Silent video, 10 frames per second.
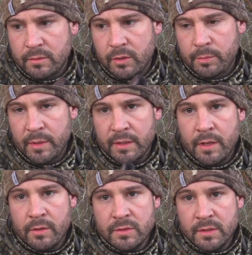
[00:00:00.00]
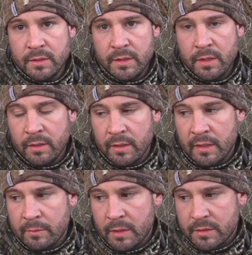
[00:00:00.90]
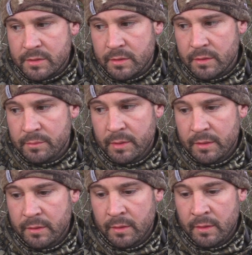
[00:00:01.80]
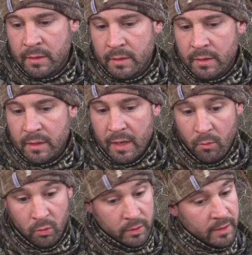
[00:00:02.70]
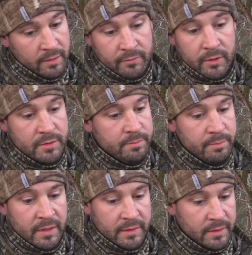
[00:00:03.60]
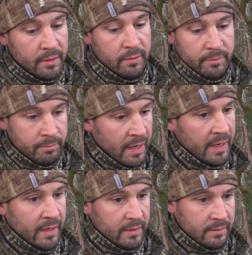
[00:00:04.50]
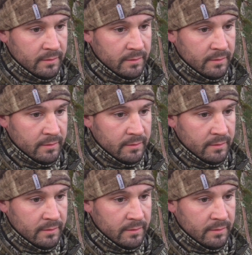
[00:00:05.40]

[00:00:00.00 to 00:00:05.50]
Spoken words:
2 big does and a yearling, I'm not sure, but I wanted that first big doe bad.